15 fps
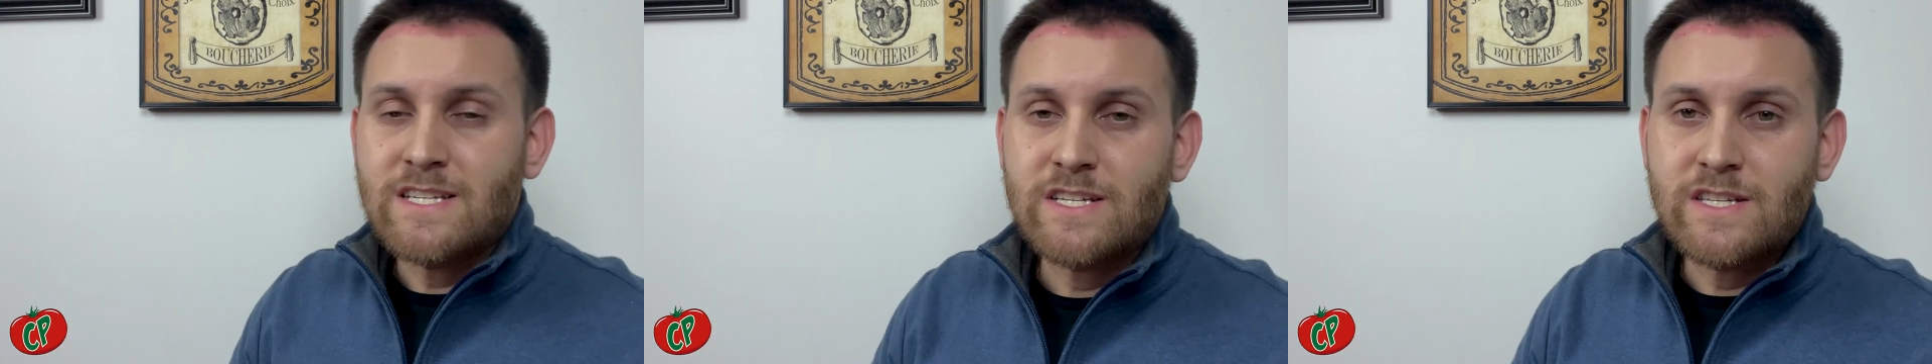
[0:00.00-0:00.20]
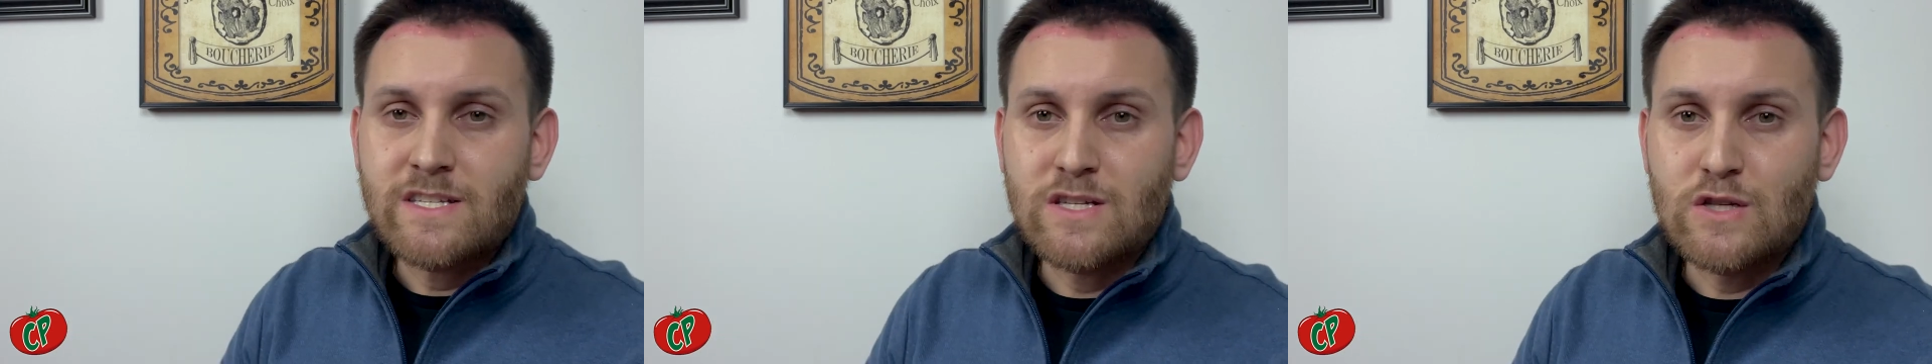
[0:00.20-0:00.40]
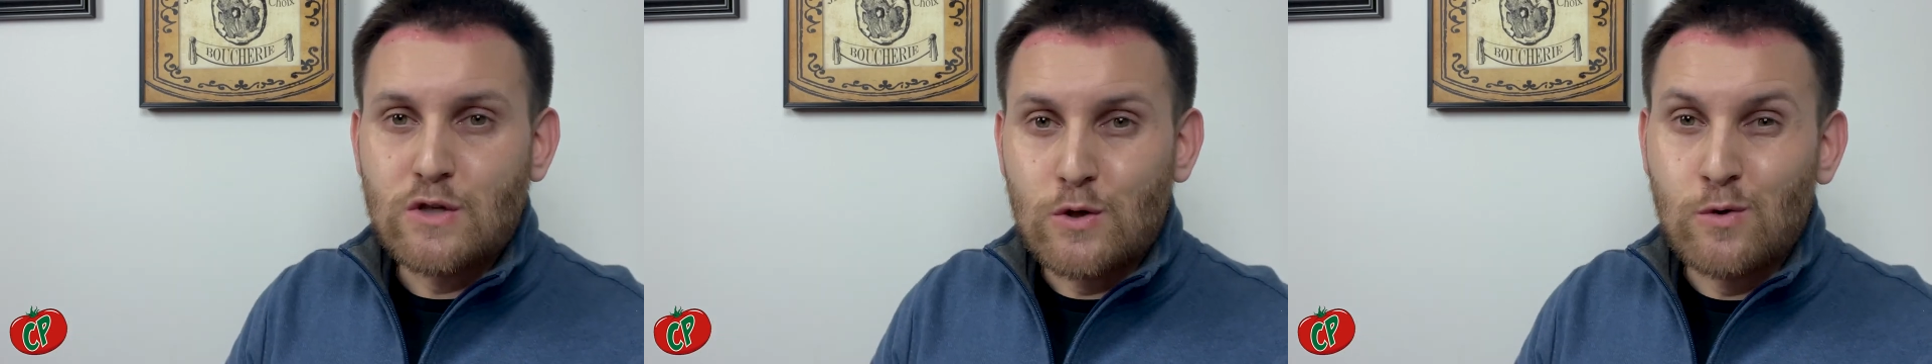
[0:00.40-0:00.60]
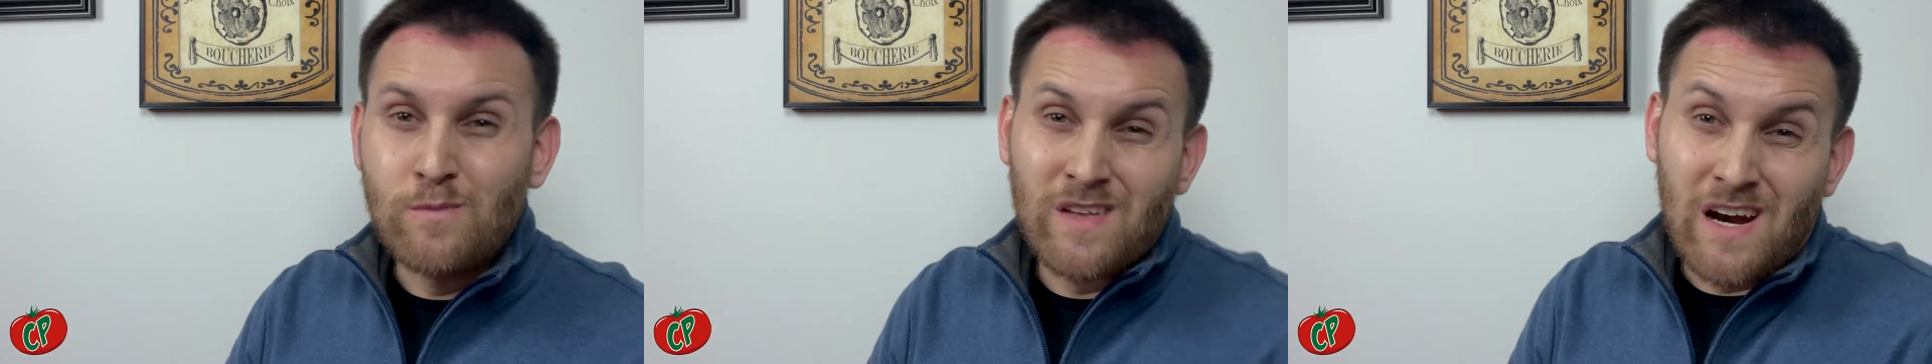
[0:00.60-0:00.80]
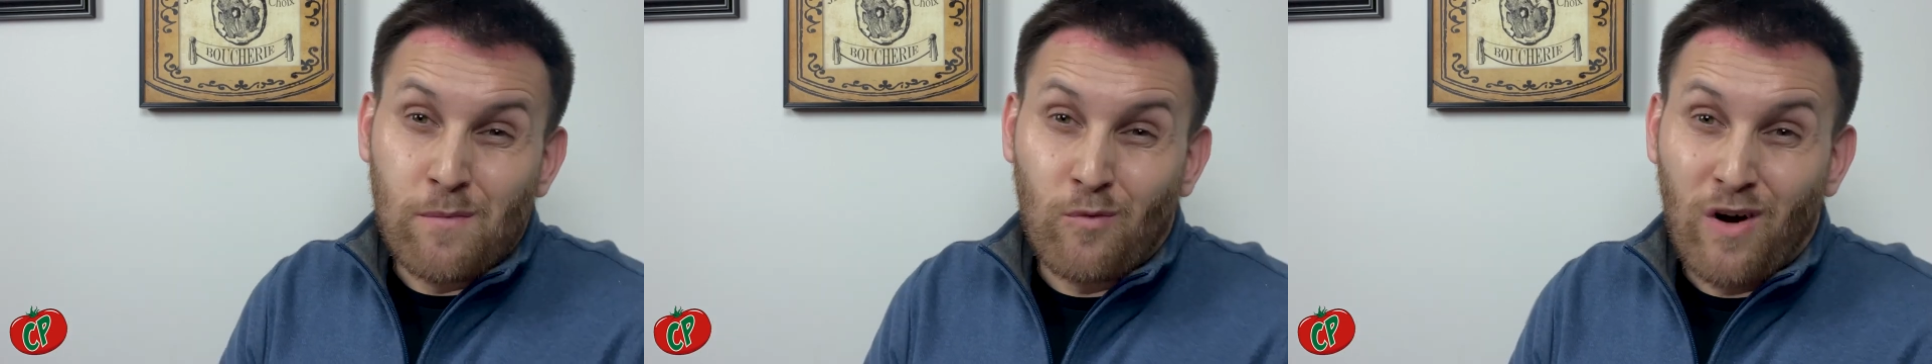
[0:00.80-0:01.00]
let's just
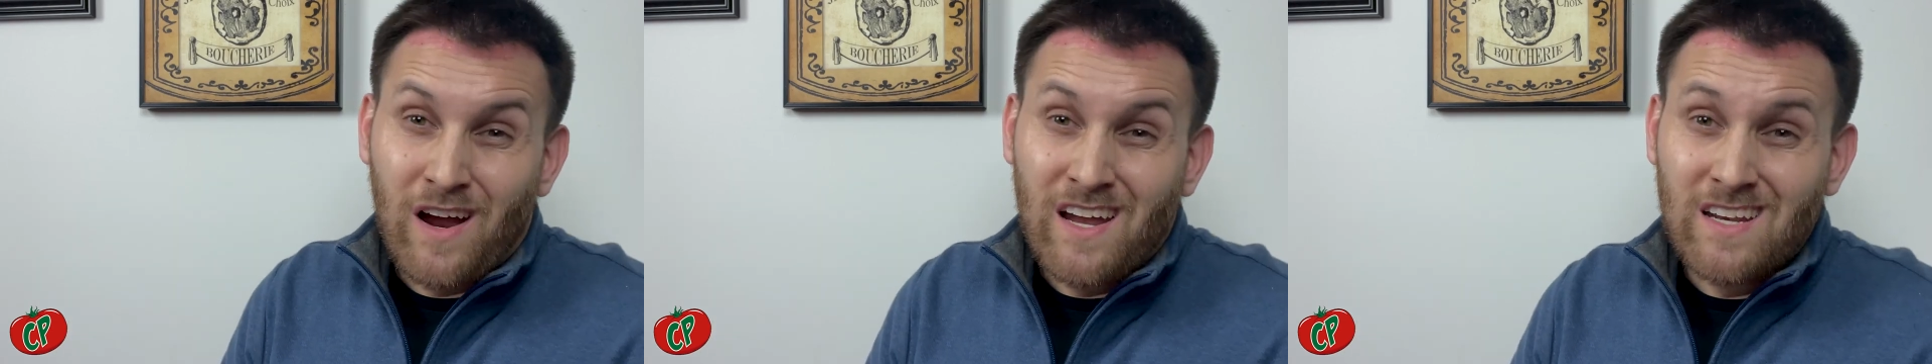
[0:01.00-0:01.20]
assume that I'm